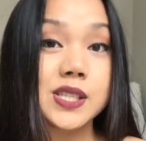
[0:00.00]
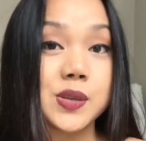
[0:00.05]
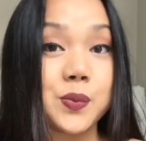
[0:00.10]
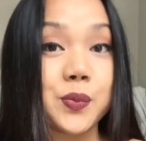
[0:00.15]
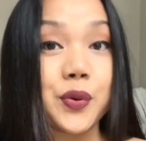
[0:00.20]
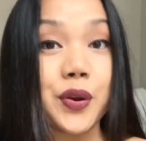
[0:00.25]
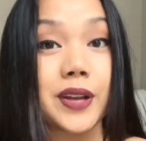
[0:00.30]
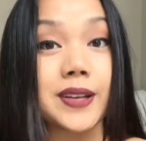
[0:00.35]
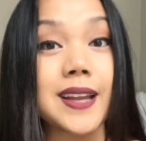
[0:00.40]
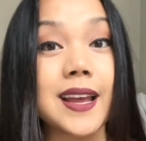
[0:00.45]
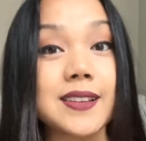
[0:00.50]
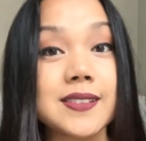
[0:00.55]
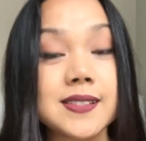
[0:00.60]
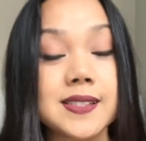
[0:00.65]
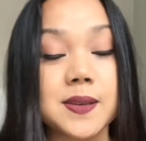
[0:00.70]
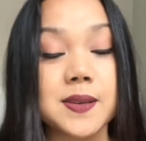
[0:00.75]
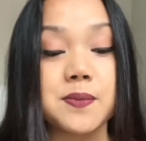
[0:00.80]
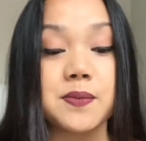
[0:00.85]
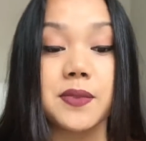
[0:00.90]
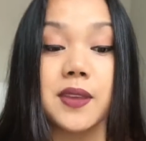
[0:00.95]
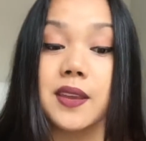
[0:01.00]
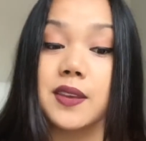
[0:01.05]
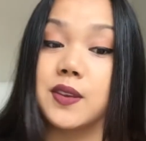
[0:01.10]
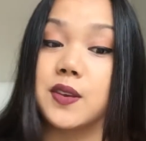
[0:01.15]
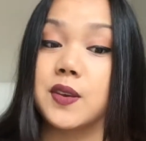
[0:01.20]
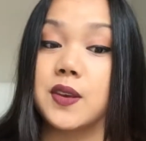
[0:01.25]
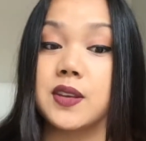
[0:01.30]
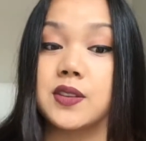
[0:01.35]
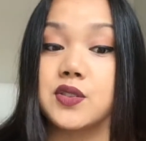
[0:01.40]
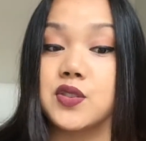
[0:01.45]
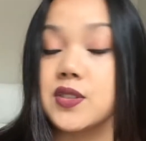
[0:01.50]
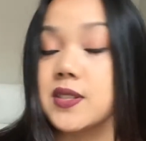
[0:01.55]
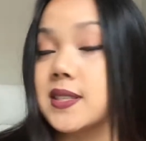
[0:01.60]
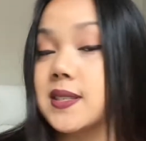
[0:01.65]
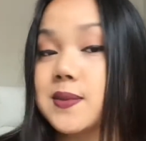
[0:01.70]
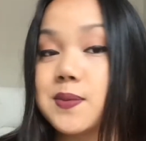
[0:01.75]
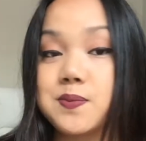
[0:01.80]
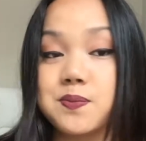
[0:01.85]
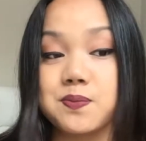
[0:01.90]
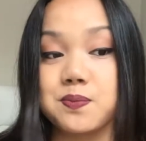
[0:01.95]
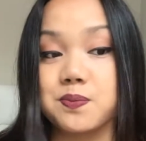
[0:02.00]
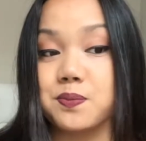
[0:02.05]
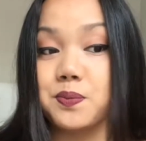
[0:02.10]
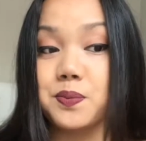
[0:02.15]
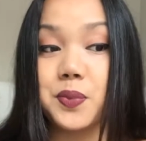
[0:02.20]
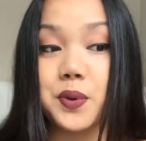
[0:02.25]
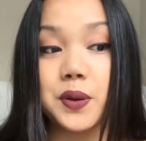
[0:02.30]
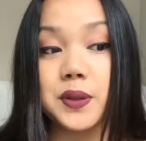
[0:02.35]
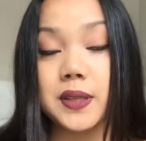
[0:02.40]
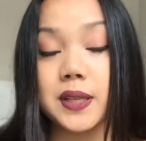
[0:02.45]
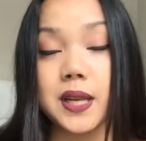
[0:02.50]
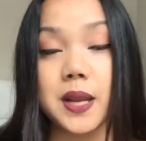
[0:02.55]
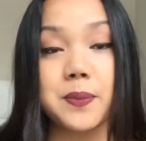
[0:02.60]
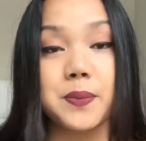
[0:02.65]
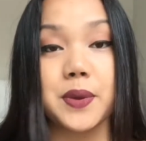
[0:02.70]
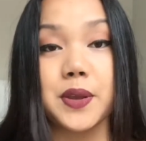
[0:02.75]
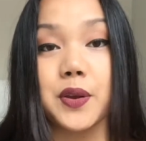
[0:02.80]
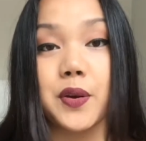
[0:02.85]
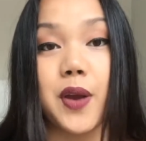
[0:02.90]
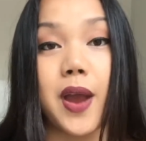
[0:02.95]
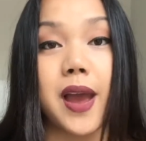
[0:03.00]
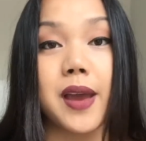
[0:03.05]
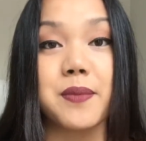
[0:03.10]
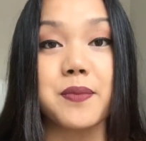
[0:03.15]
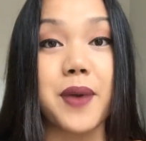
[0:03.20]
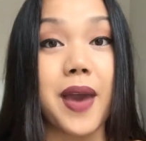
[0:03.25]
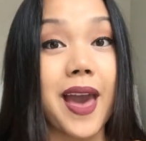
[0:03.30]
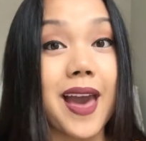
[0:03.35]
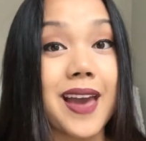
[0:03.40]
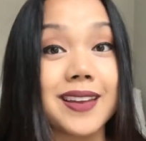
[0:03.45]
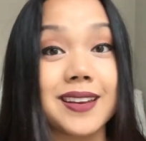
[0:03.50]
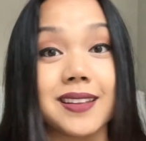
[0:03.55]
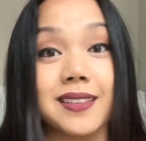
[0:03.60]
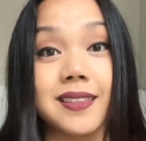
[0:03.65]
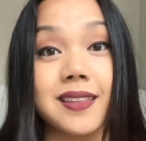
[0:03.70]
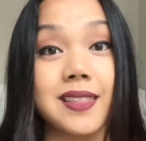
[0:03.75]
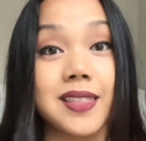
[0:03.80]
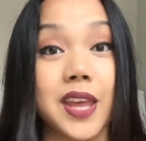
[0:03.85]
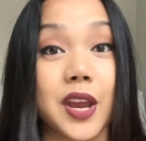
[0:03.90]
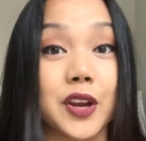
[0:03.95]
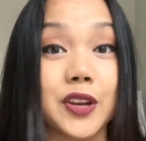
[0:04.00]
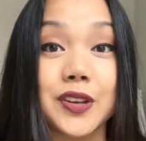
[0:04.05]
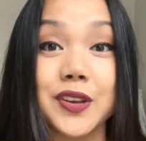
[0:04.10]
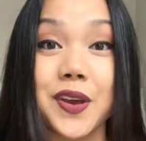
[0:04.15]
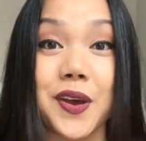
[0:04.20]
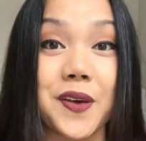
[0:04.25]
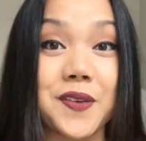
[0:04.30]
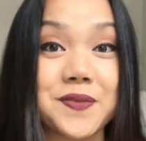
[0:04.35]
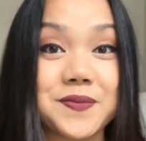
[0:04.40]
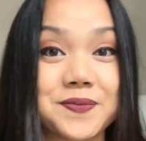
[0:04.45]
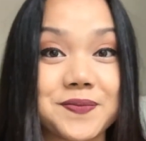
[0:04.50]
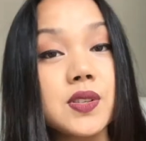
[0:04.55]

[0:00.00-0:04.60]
To print out something, you can just pull it up in your iPad and there you go.